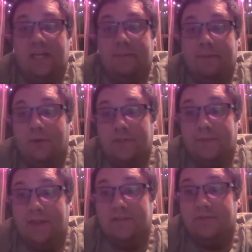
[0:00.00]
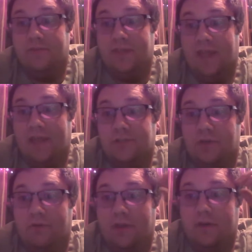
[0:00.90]
to be more expensive than gas
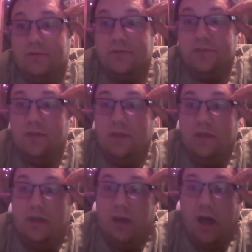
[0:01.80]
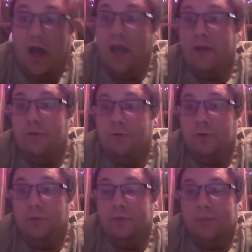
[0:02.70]
generators. Iron or
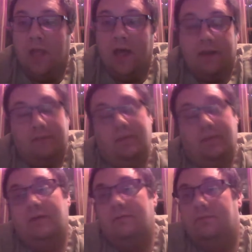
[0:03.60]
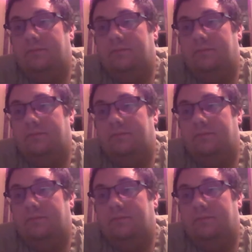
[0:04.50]
aluminum block, well,